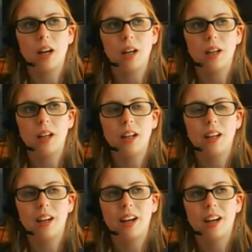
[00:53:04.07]
I
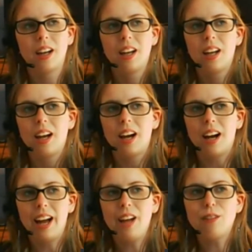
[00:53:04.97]

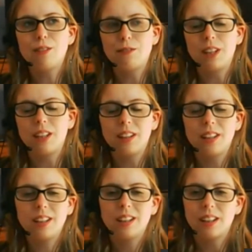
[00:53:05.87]
had a
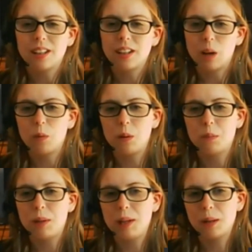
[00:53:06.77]
feeling that
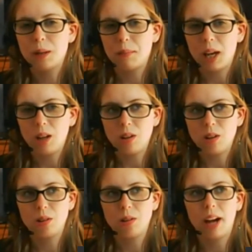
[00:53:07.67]
when Peter
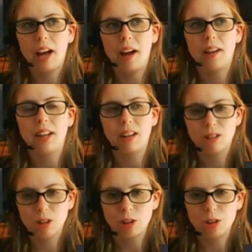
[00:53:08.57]
Mayhew had that
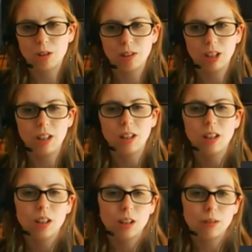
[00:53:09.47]
surgery
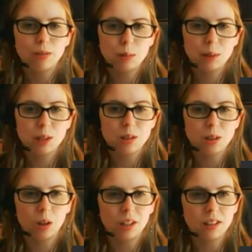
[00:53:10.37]
a few months
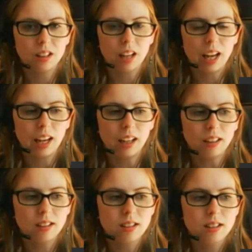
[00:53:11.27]
ago on his
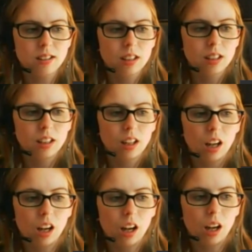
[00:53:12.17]
legs,
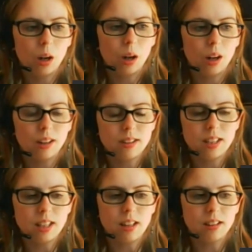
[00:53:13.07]
or his
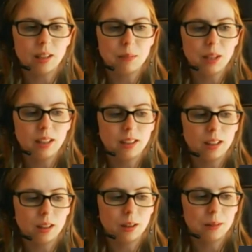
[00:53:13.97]
knees, I
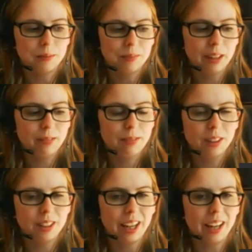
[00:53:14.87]
mean, I had a
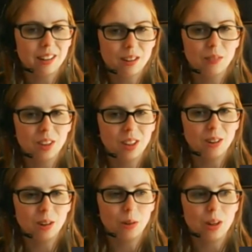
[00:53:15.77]
feeling that had something
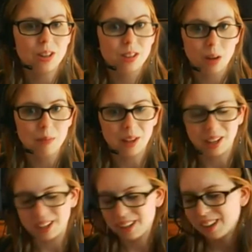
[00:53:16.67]
to do with
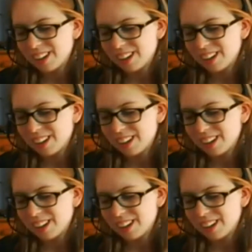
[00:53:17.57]
something.